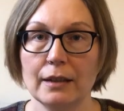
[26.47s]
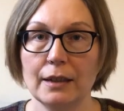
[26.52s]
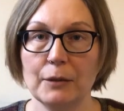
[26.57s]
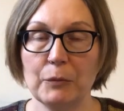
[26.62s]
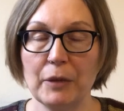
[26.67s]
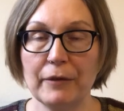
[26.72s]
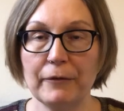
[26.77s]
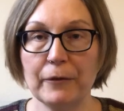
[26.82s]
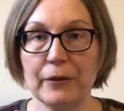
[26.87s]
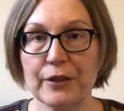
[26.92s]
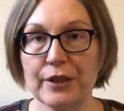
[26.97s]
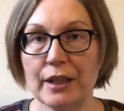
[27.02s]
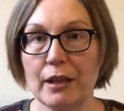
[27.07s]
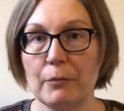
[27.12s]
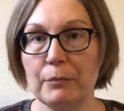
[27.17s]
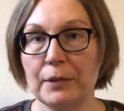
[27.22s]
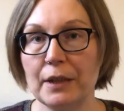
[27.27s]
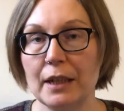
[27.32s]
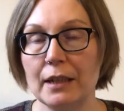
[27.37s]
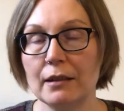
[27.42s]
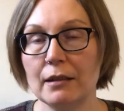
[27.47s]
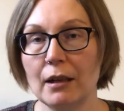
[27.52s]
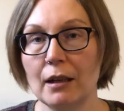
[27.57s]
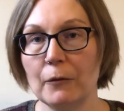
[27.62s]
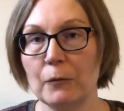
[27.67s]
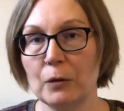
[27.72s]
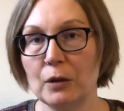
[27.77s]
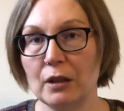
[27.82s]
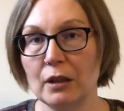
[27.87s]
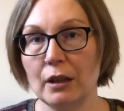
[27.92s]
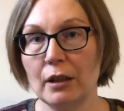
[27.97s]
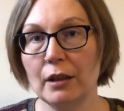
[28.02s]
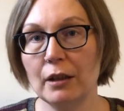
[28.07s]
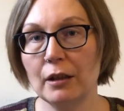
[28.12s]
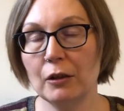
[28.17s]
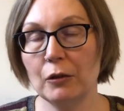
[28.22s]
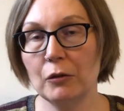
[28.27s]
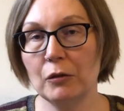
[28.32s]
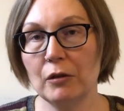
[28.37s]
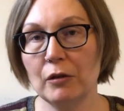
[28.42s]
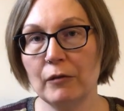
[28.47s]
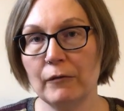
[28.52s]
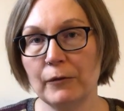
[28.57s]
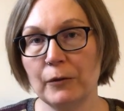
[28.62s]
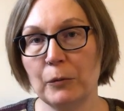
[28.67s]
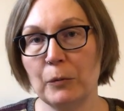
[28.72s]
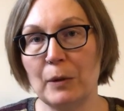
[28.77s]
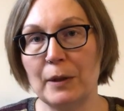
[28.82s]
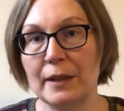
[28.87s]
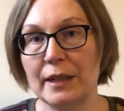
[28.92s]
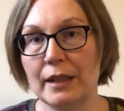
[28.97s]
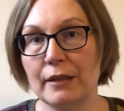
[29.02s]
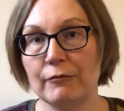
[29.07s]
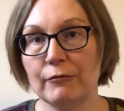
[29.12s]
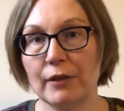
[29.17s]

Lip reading: In my first update, I will go over my